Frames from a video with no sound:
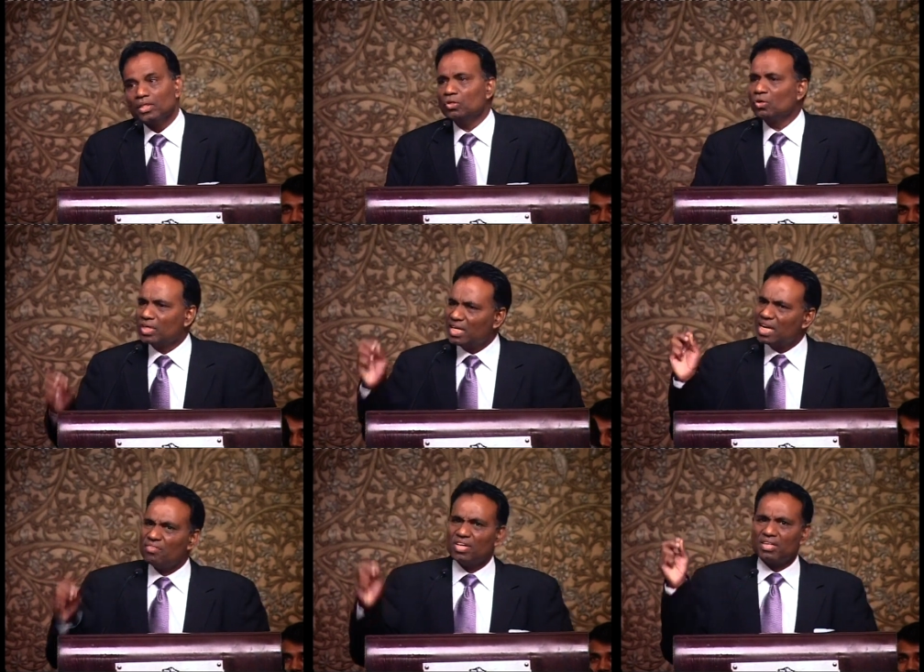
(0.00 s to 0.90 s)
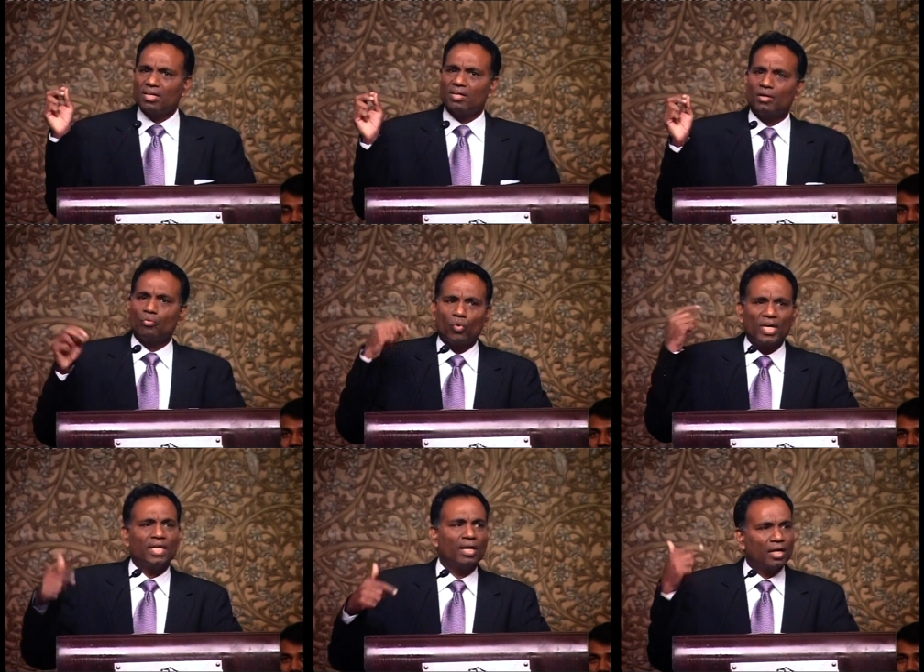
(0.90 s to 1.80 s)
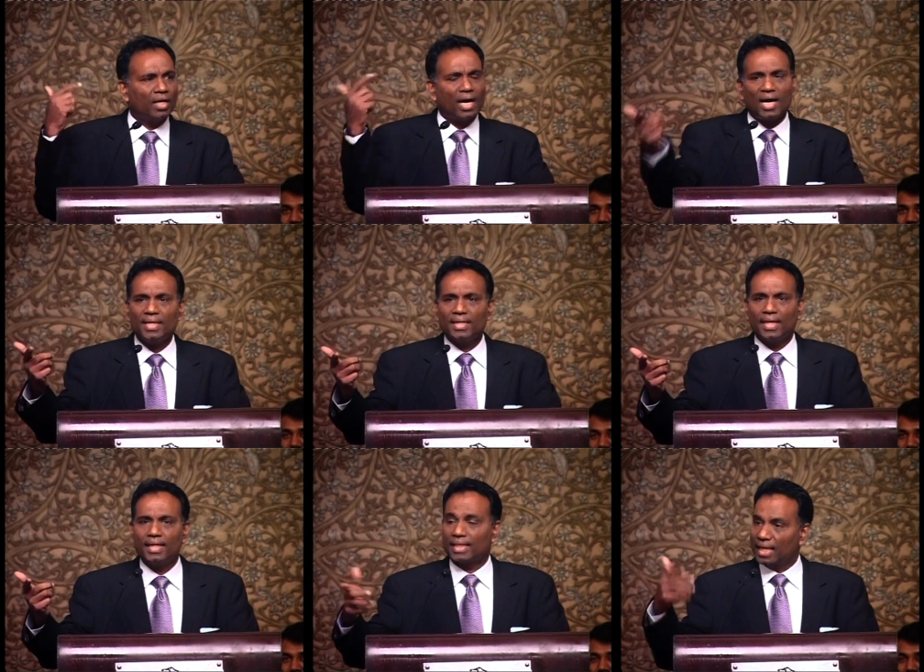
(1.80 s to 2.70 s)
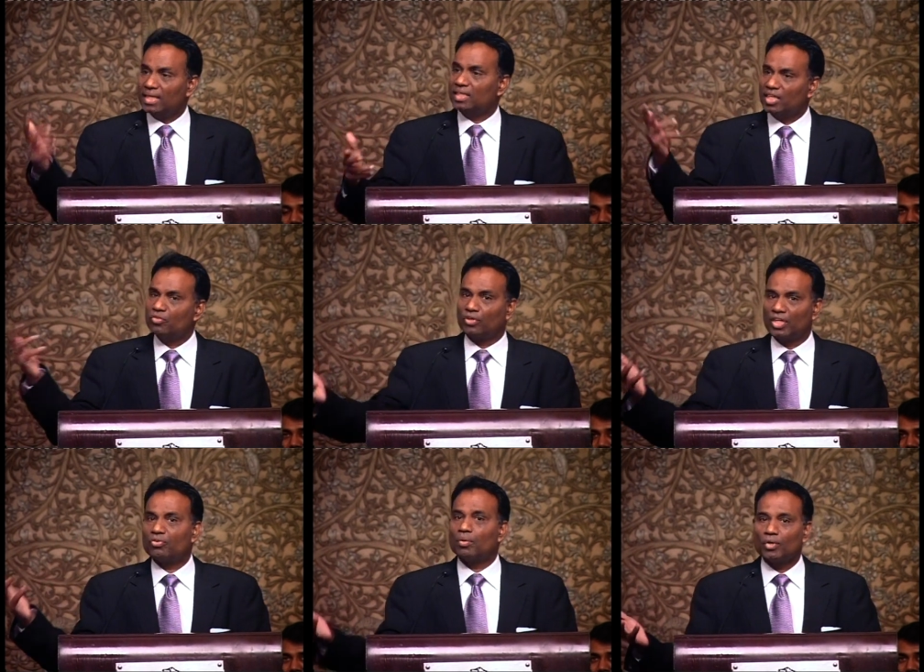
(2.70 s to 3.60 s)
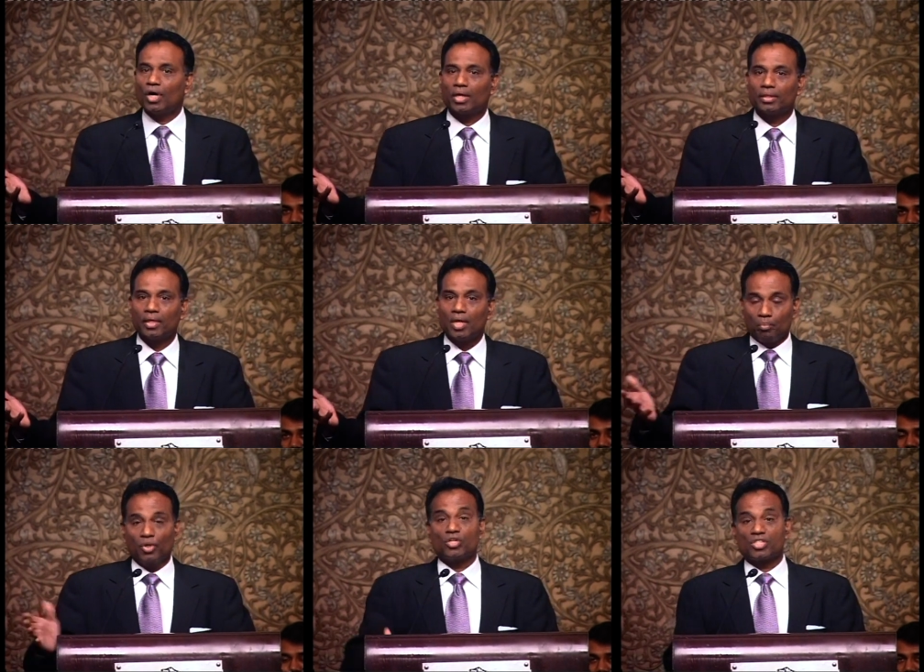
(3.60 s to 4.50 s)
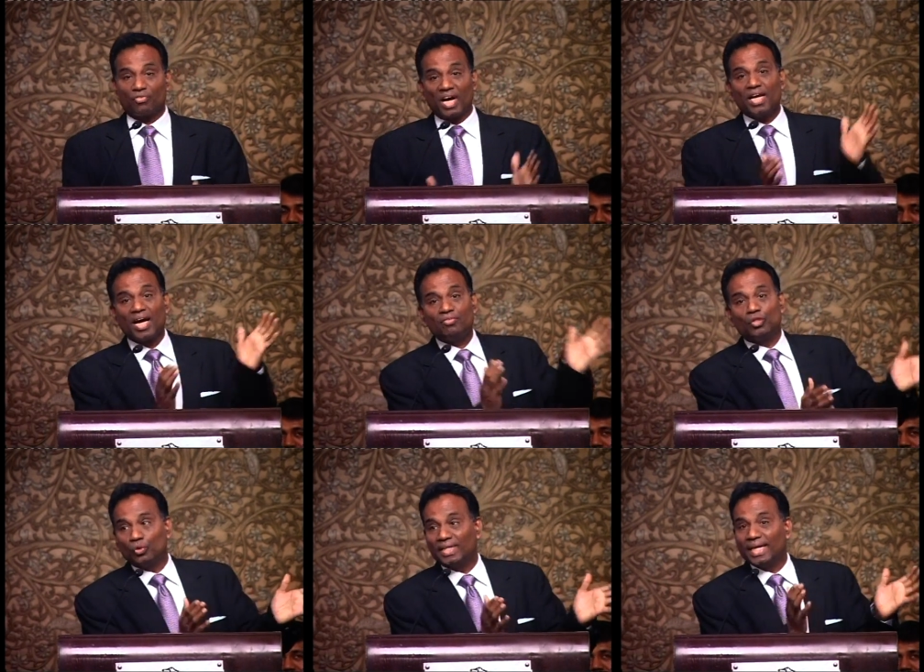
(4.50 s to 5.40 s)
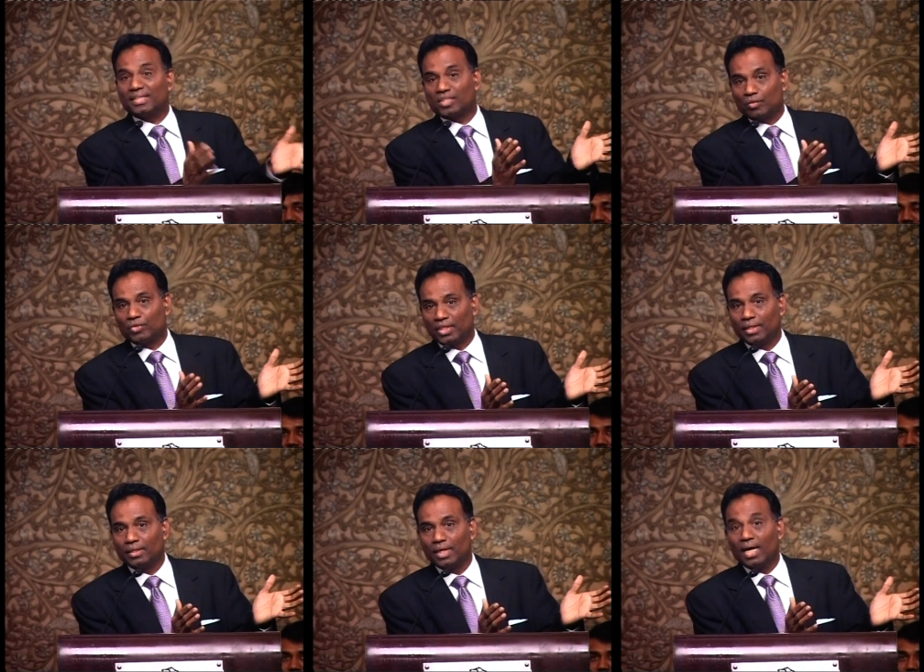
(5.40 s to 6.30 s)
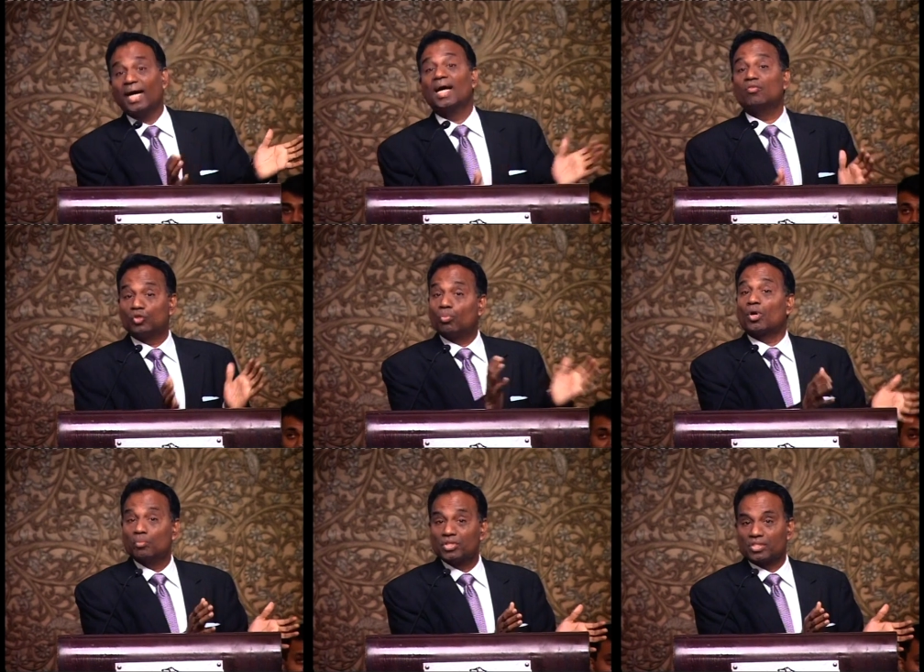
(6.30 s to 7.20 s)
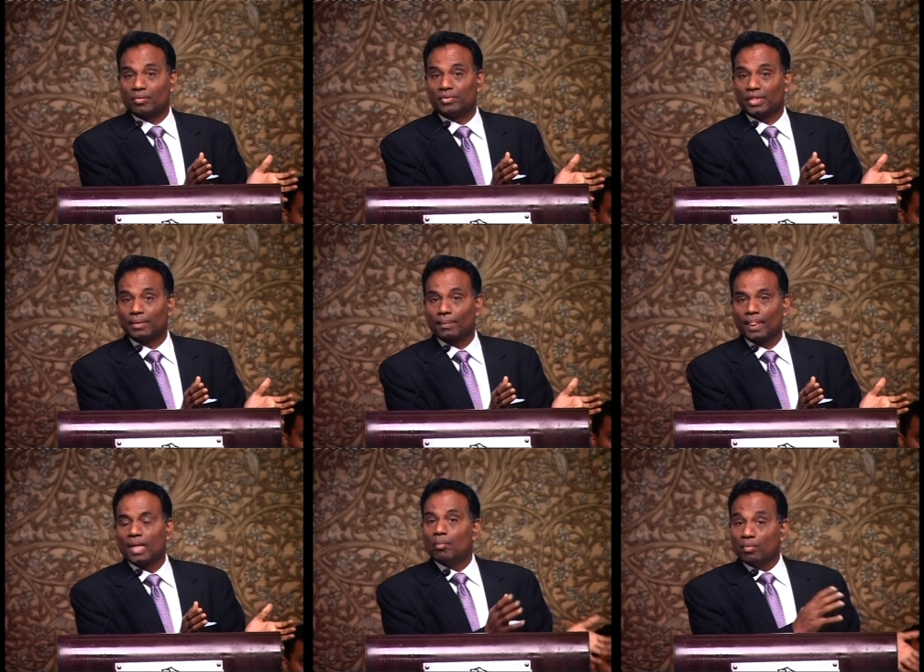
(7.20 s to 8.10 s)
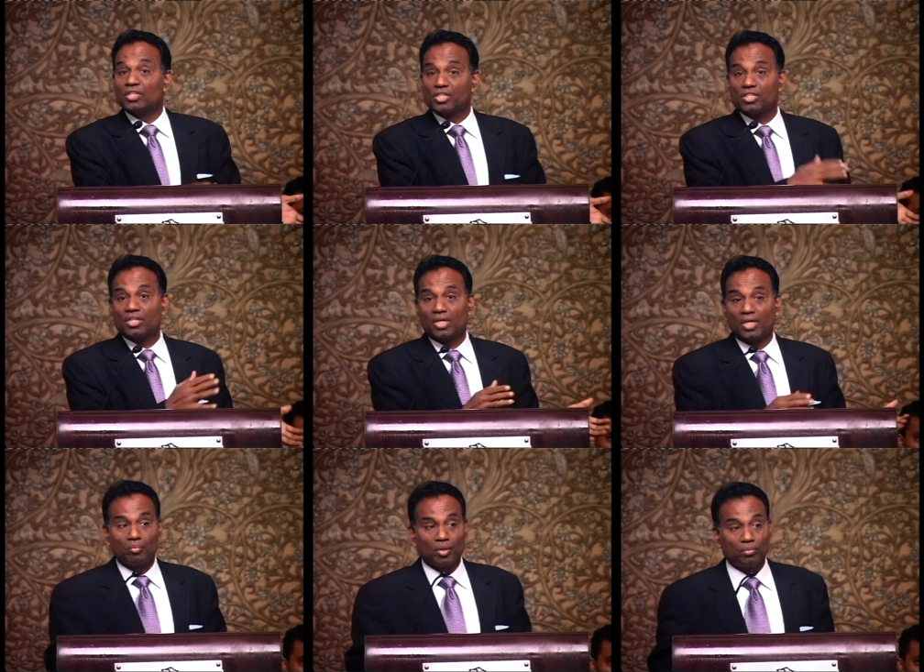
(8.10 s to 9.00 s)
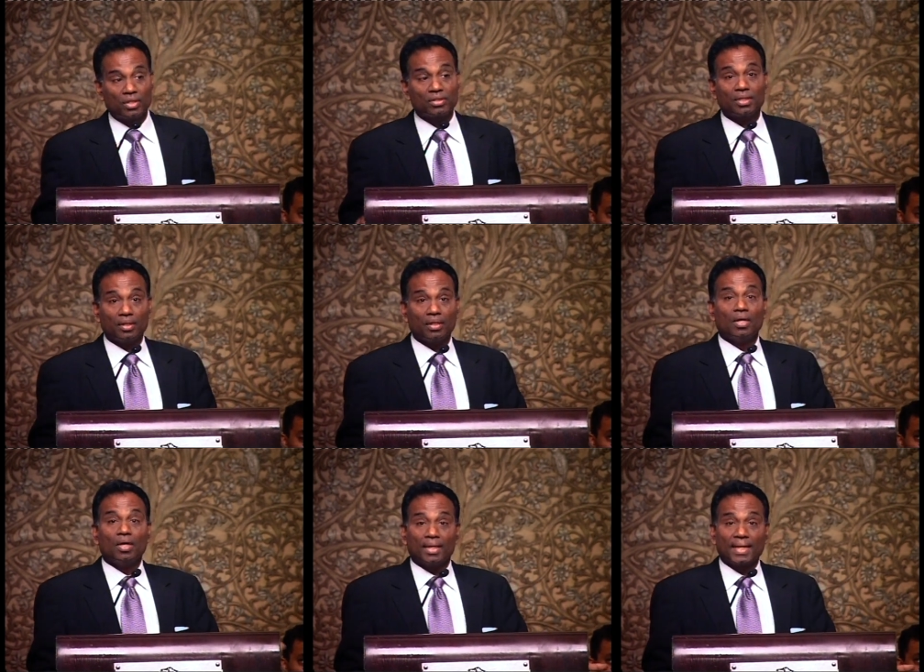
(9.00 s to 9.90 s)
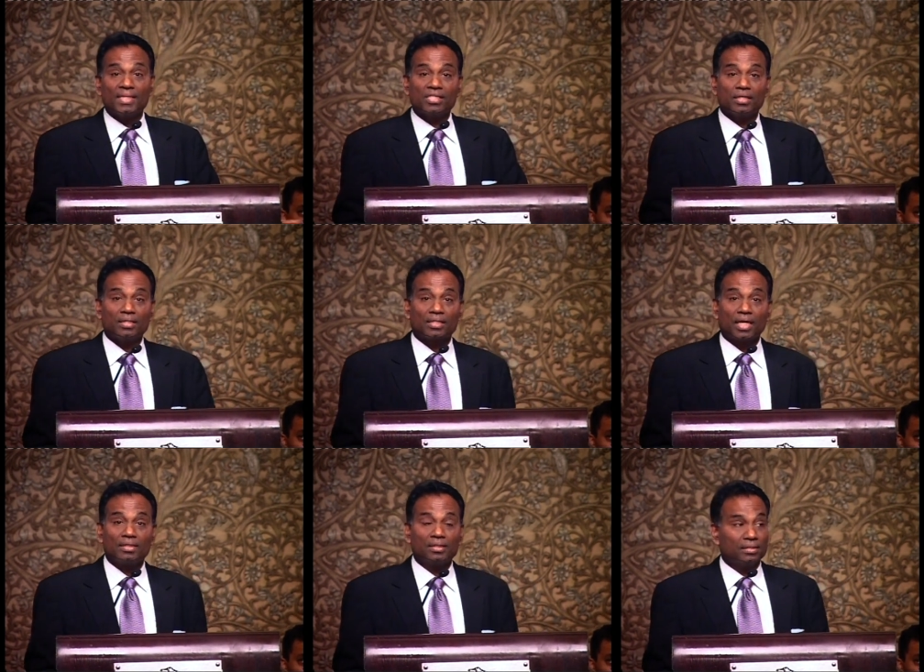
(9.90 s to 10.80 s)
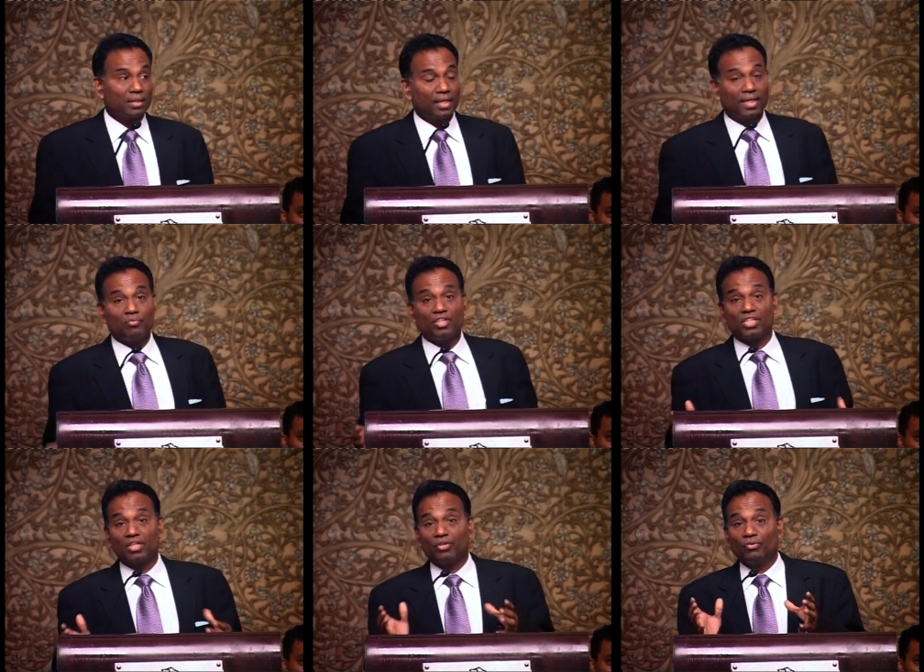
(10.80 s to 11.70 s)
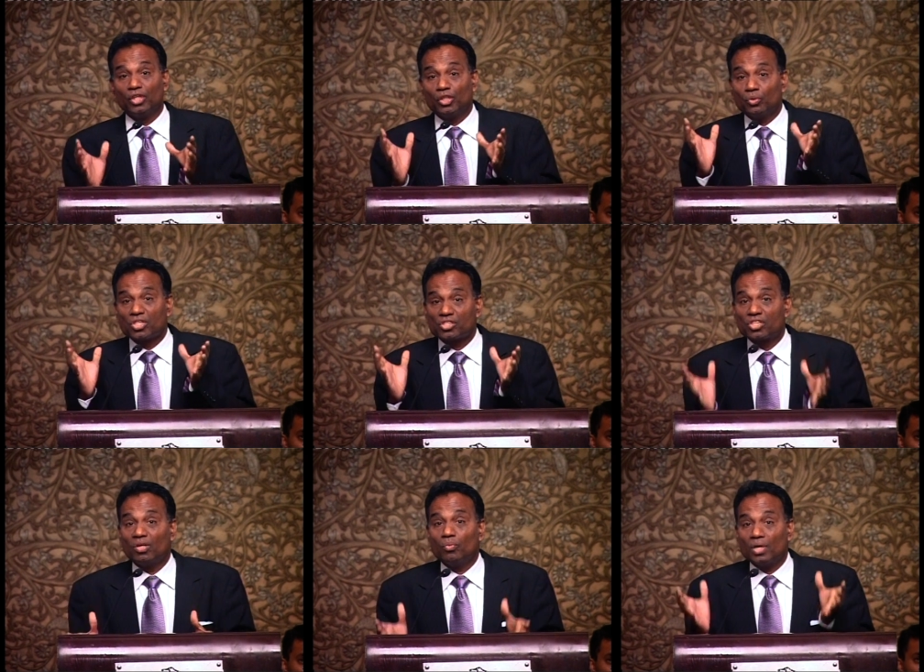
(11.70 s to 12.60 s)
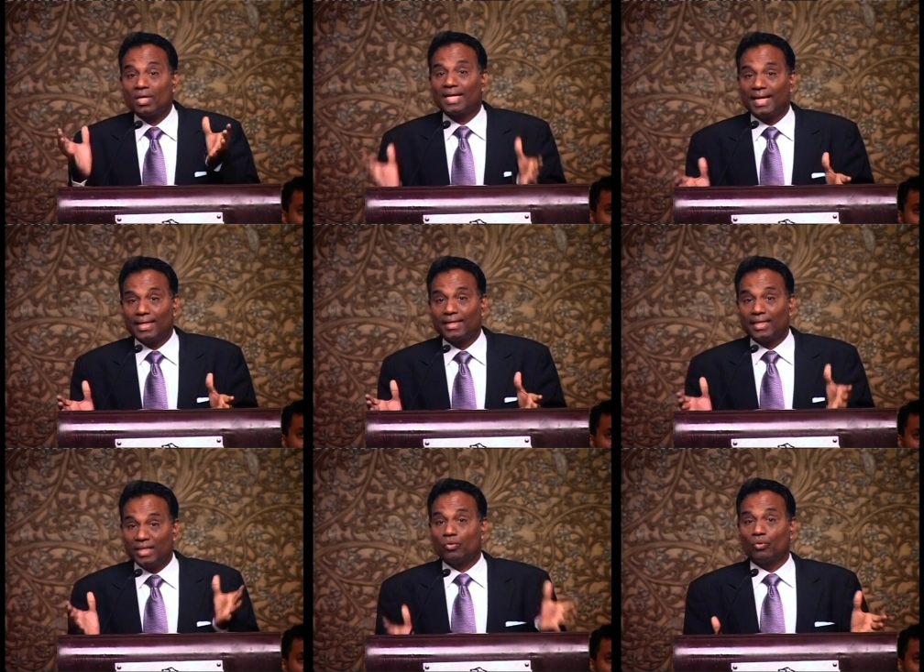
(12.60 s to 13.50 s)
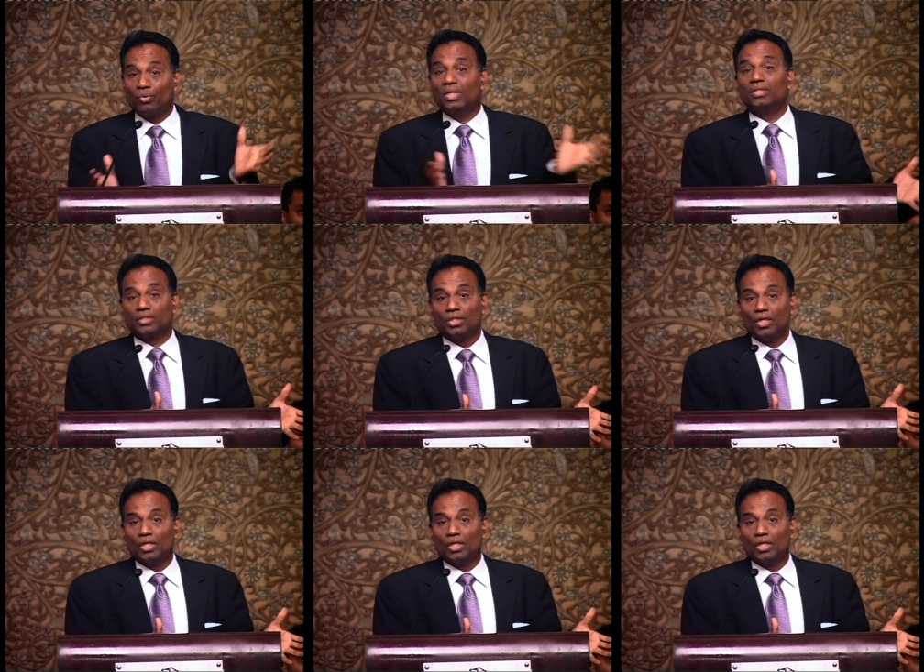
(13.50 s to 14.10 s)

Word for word: you know never while I get anything free from God. Because if I have to get something, I have to promise something. My sister, I remember the cancer started in the leg. We said we will give a silver leg equivalent